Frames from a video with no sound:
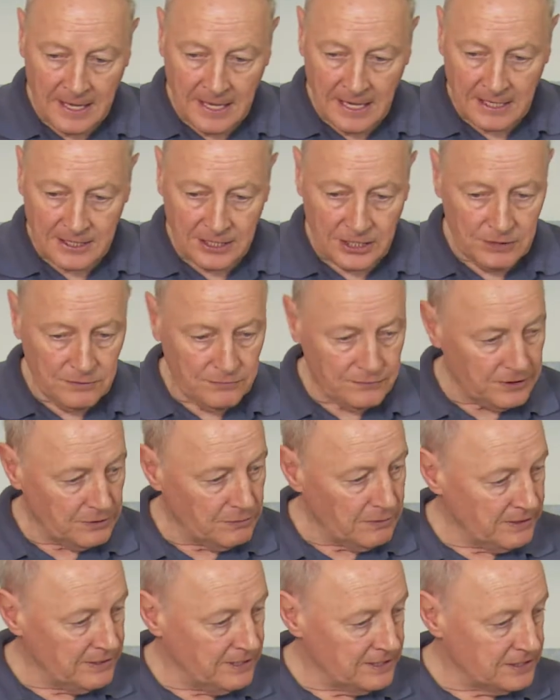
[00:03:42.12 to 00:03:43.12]
and hopefully
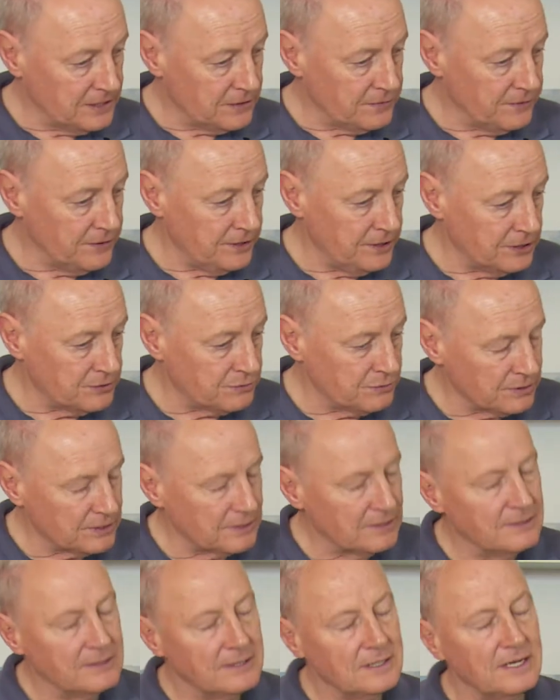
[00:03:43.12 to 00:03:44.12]
when this is finished, which
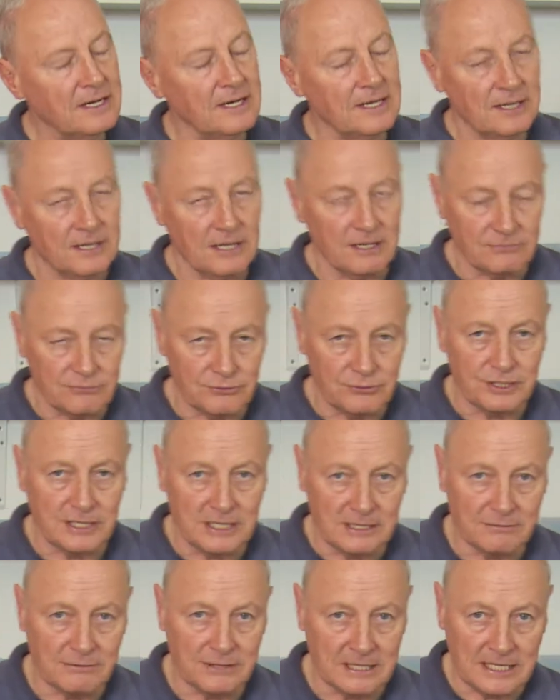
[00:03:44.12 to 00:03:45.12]
I
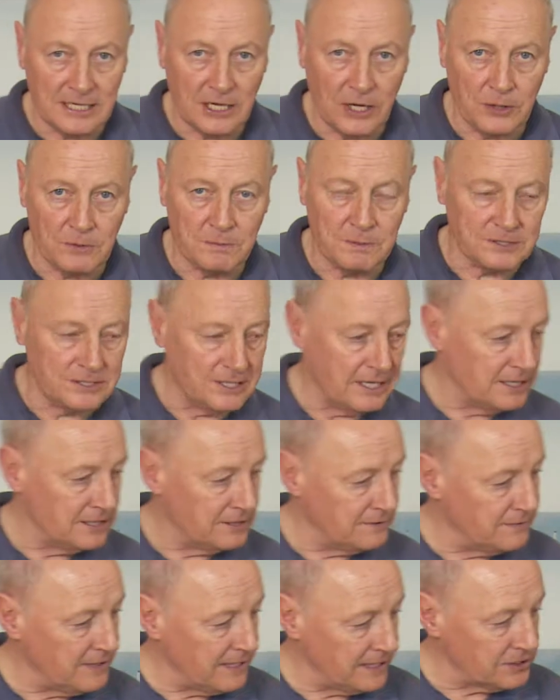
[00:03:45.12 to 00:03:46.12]
really, really hope is the end
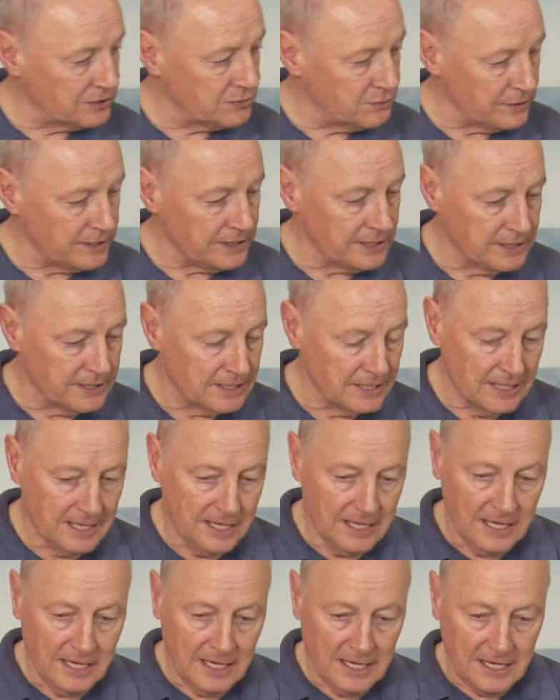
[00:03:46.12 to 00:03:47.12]
of next week,
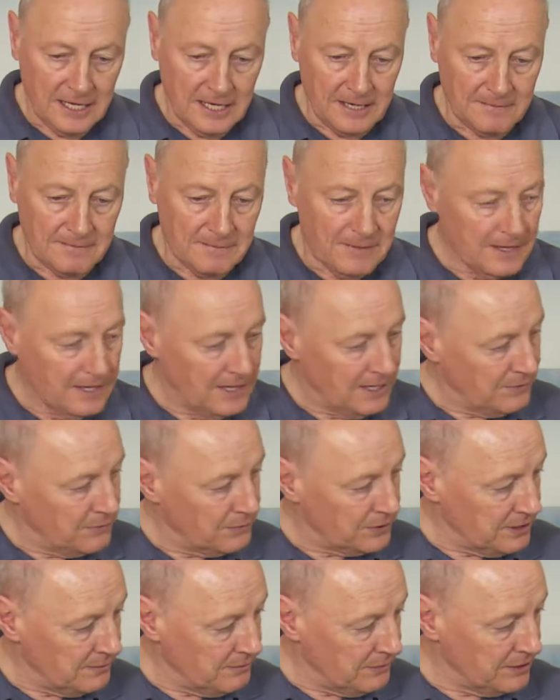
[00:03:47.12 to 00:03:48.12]

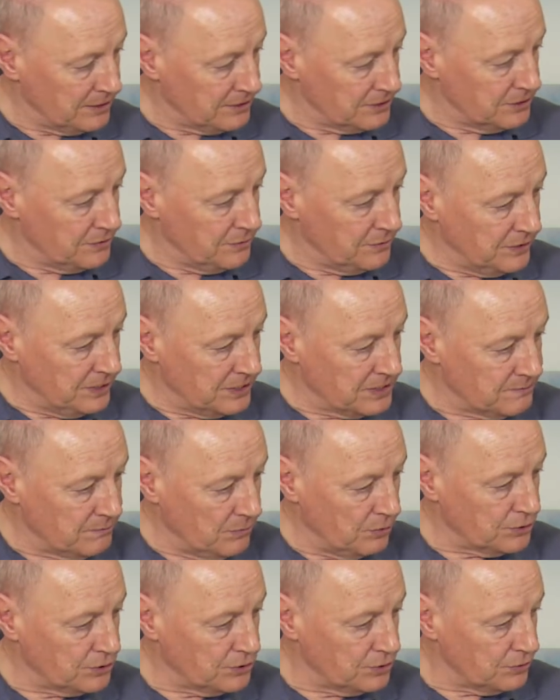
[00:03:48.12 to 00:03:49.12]
what I might do with this
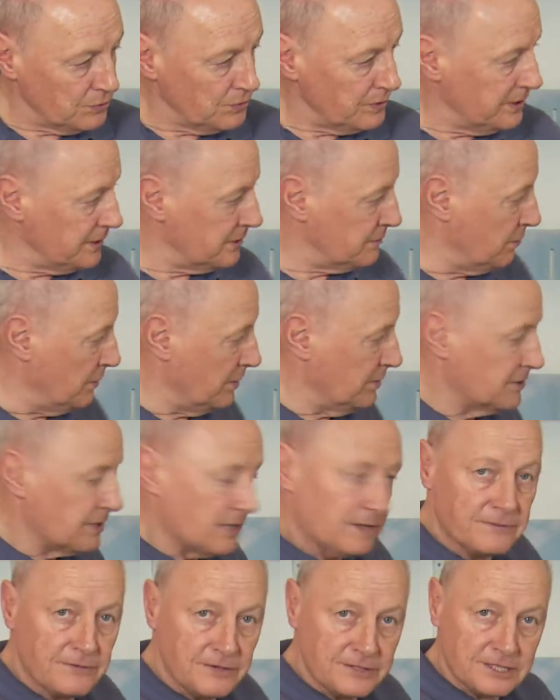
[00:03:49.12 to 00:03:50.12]
module is, whilst
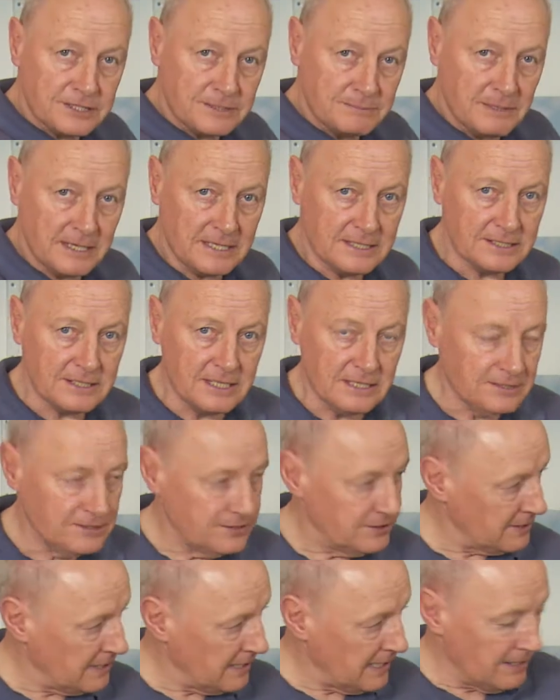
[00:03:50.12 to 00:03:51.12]
I fit it
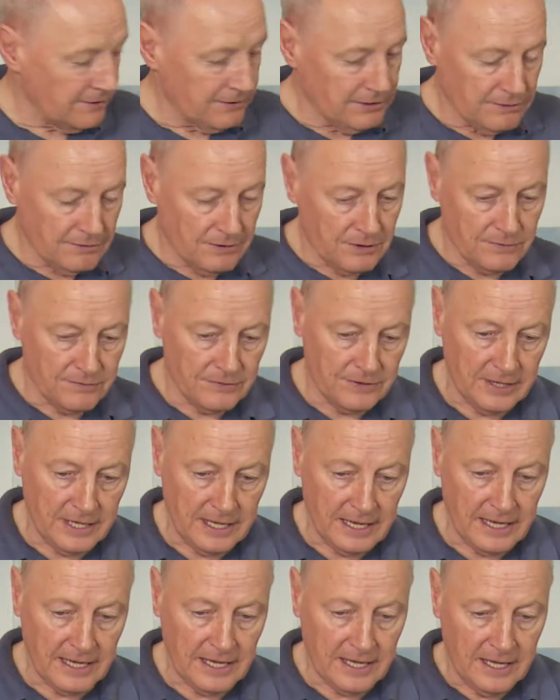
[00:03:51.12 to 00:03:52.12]
into that area over
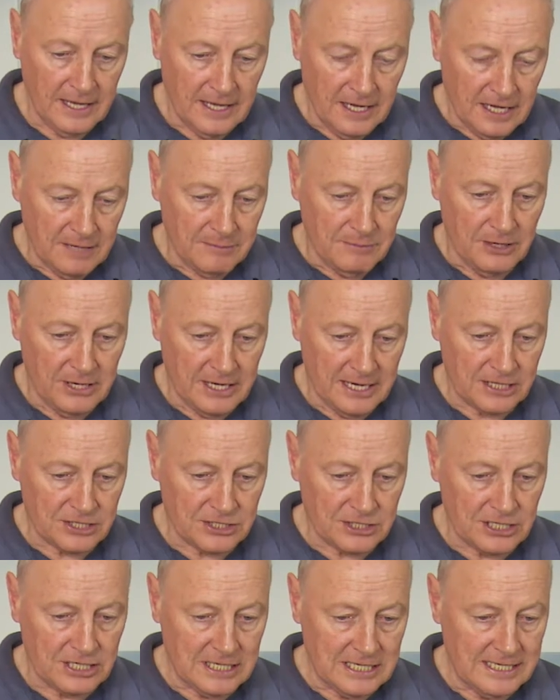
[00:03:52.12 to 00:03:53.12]
there, I might
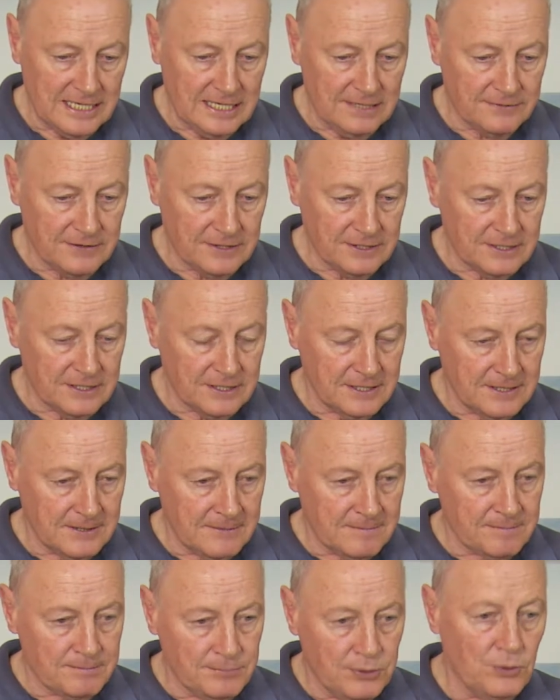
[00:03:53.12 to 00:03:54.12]
actually leave it
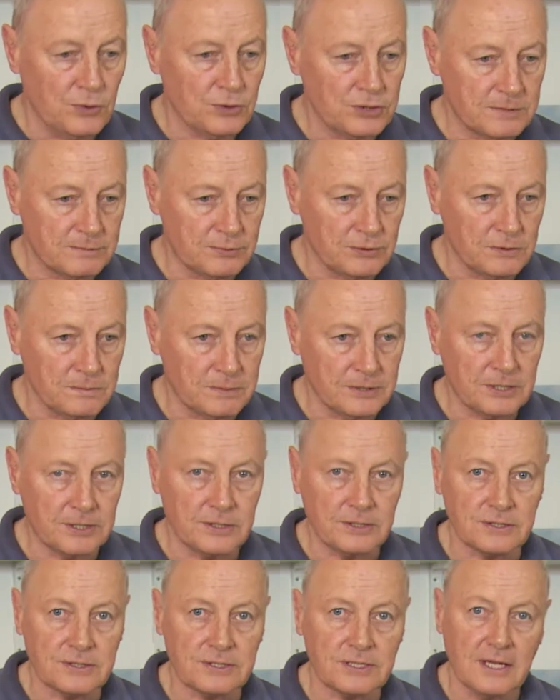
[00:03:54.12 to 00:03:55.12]
portable,
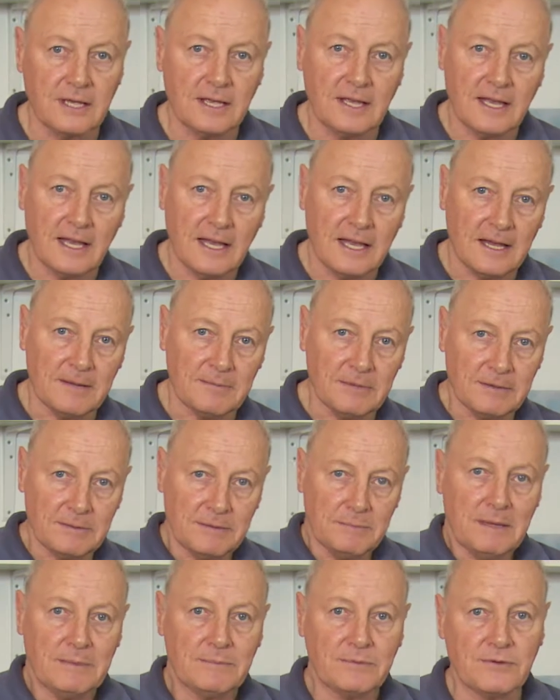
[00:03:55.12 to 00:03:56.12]
because I'm a
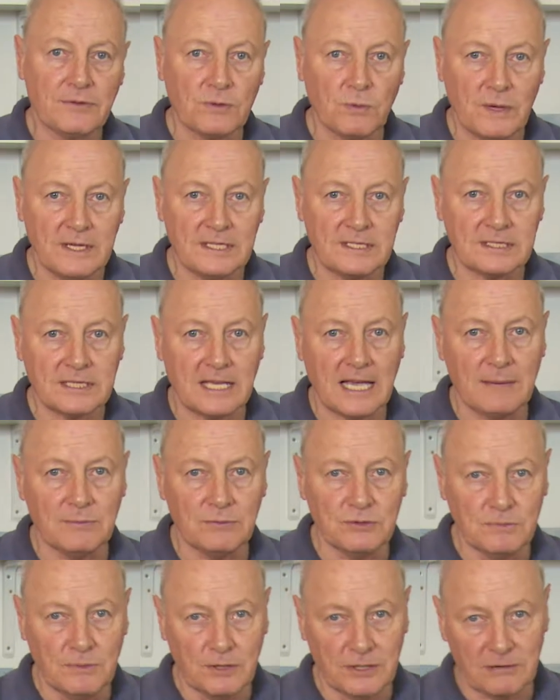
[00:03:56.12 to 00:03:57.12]
member of the West
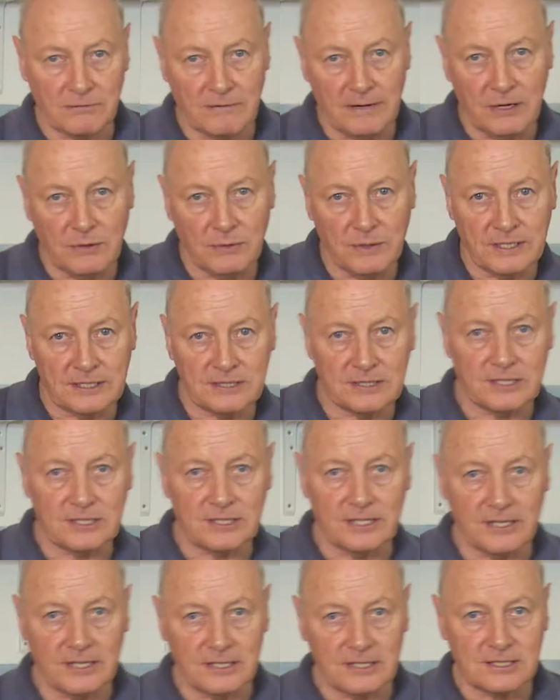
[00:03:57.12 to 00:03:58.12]
Camel Model Railway
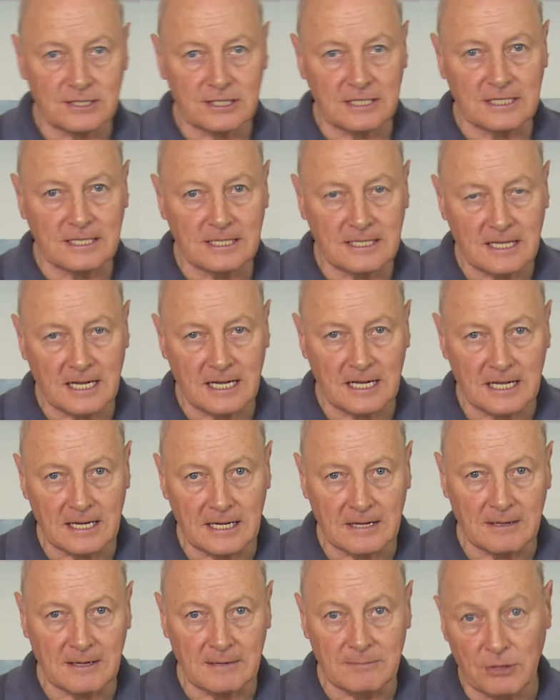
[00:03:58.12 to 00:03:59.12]
Society,
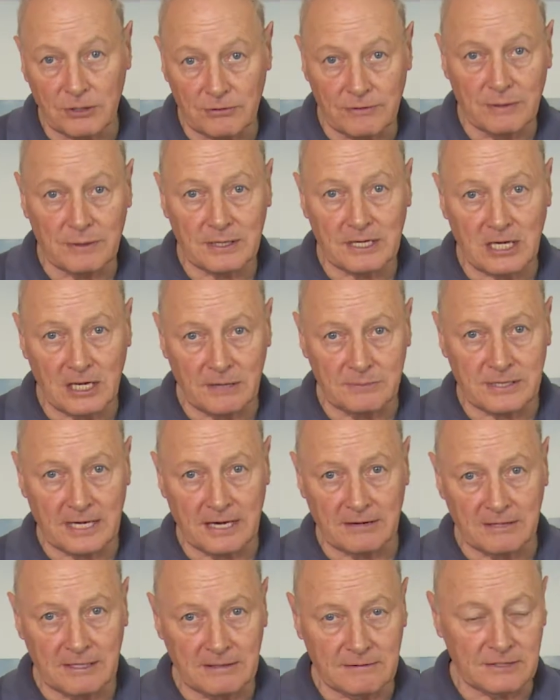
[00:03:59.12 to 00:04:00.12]
a model railway club
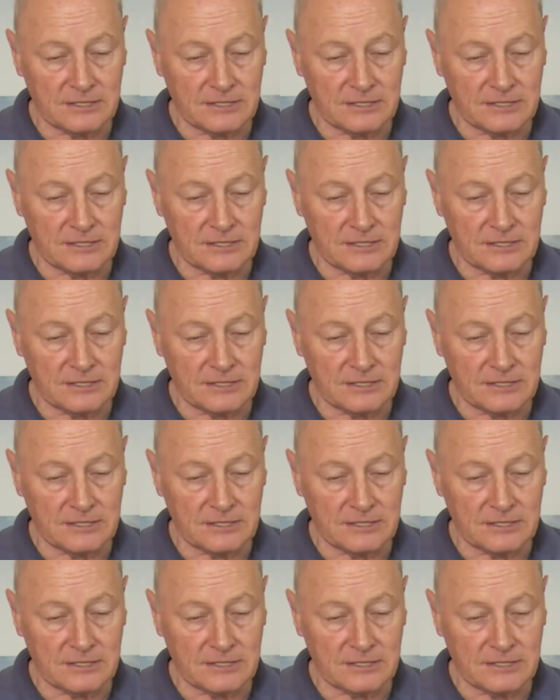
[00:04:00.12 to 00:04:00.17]
down here in